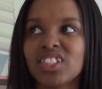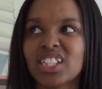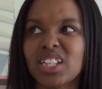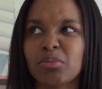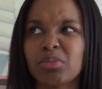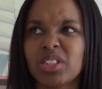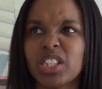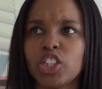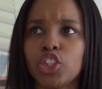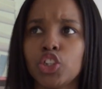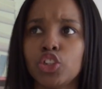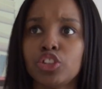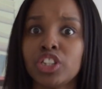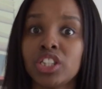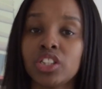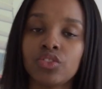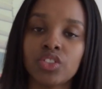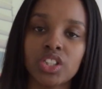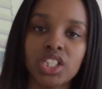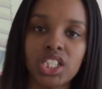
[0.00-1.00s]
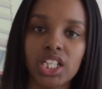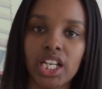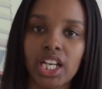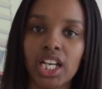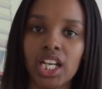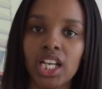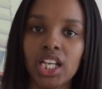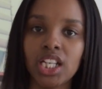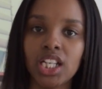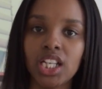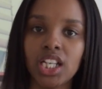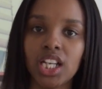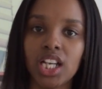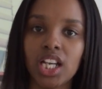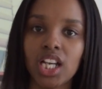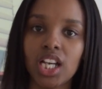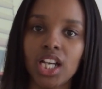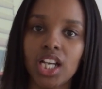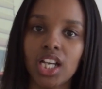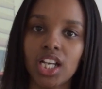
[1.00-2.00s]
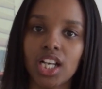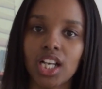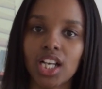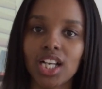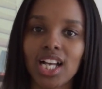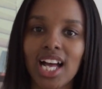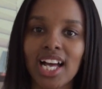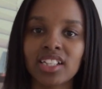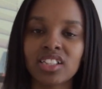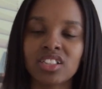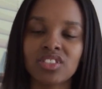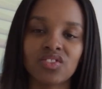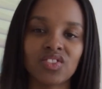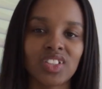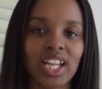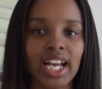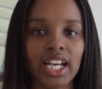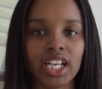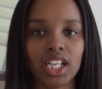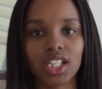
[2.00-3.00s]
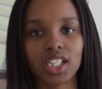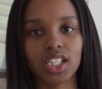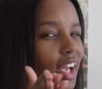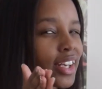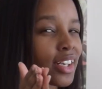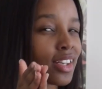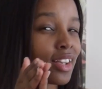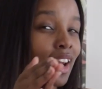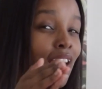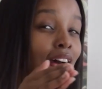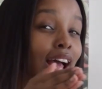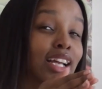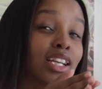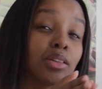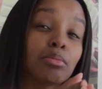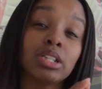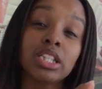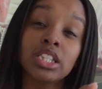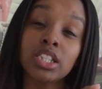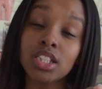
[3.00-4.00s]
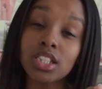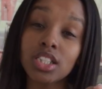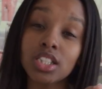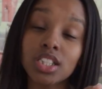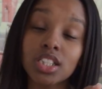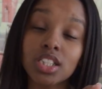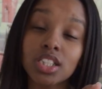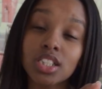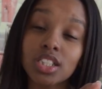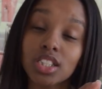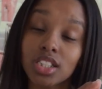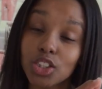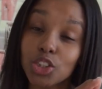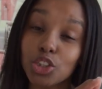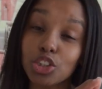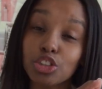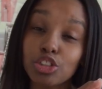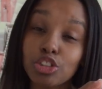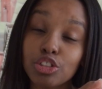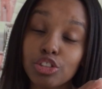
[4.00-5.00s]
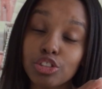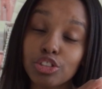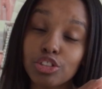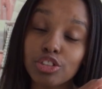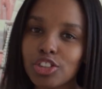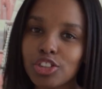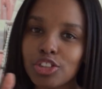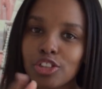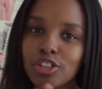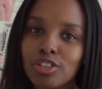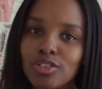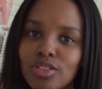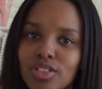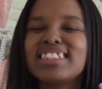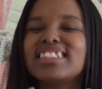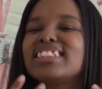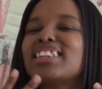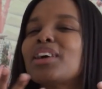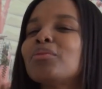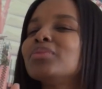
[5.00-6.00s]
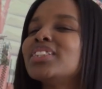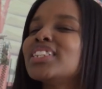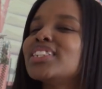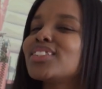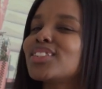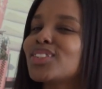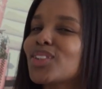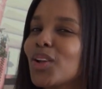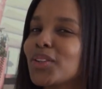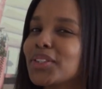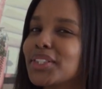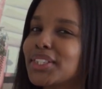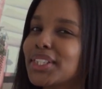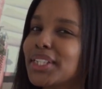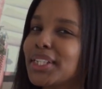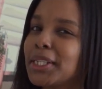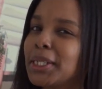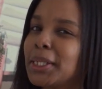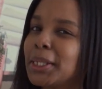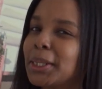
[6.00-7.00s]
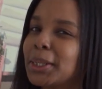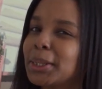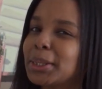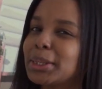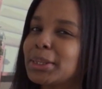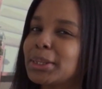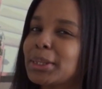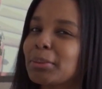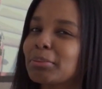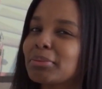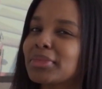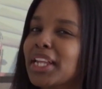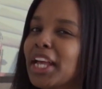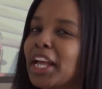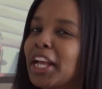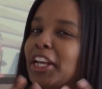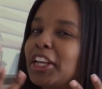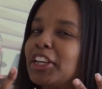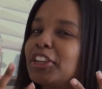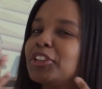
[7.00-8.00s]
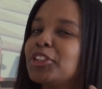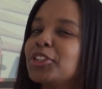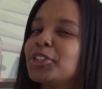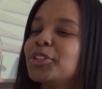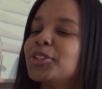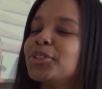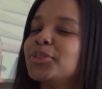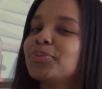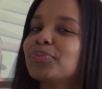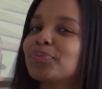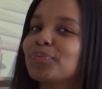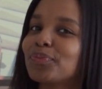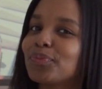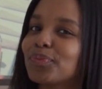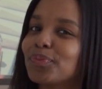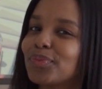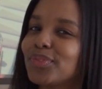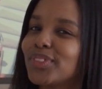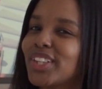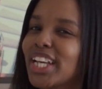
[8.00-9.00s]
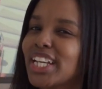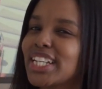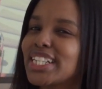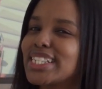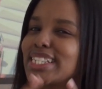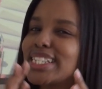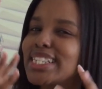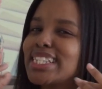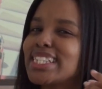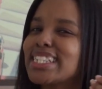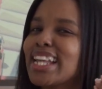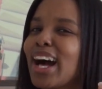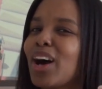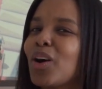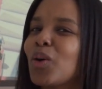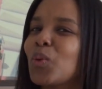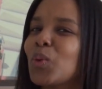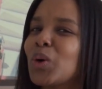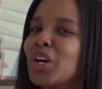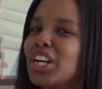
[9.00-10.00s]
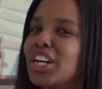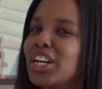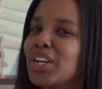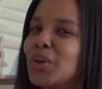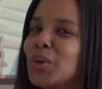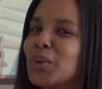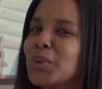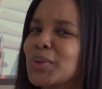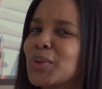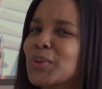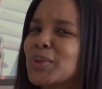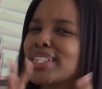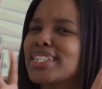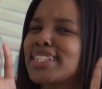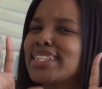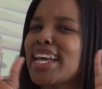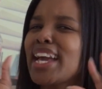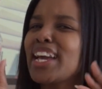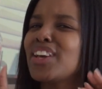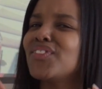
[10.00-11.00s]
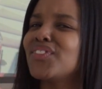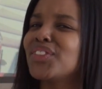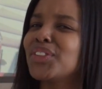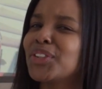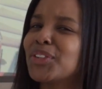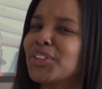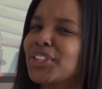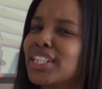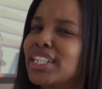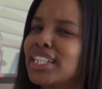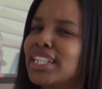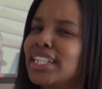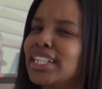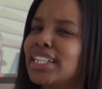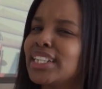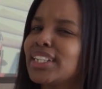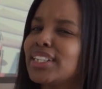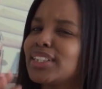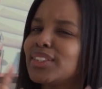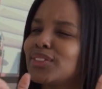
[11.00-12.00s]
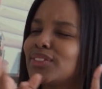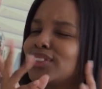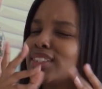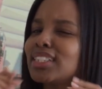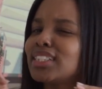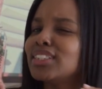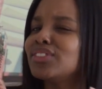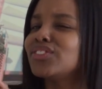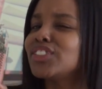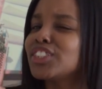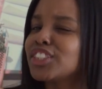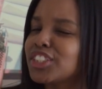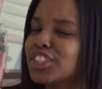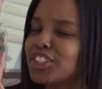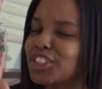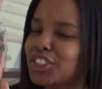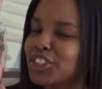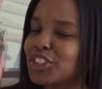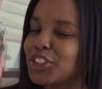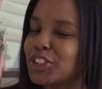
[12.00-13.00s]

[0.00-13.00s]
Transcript: something new every day, kind of like in alignment to, you know, something salty, something, you know, sour or savory or whatever, you